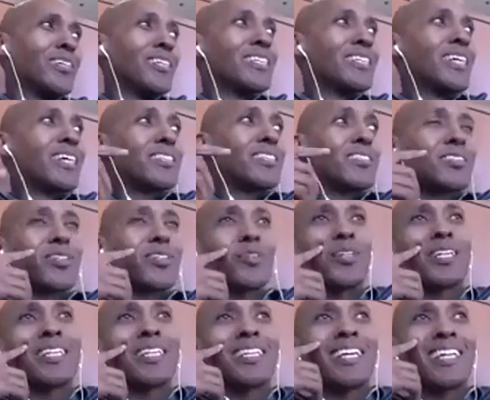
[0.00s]
Yes. So
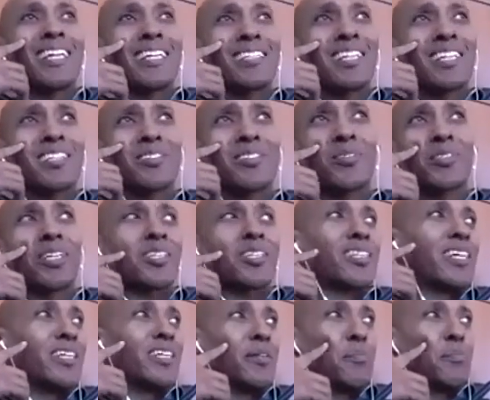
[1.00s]
yeah, let's go touch on
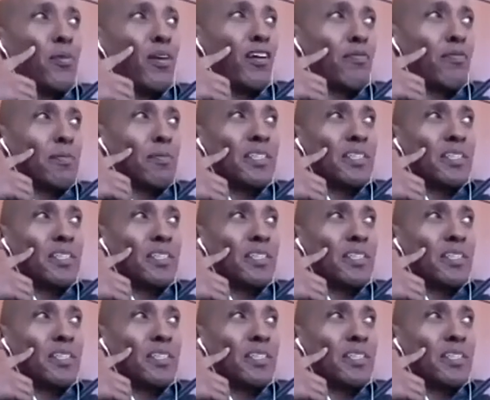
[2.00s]
that improv piece.